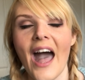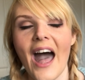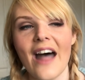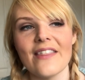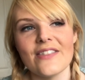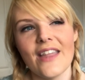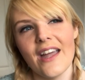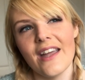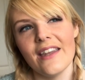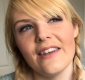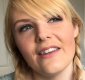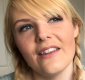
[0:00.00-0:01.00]
and
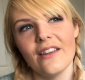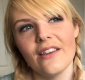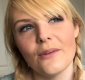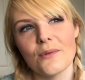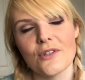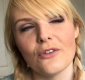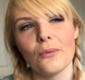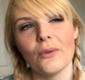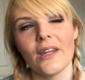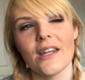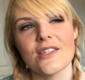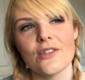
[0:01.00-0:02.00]
then there was another one
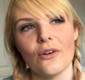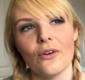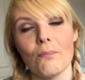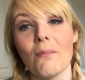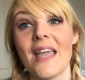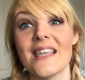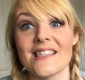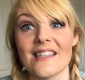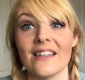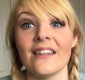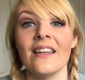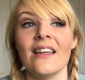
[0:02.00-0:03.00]
that I saw, Mason,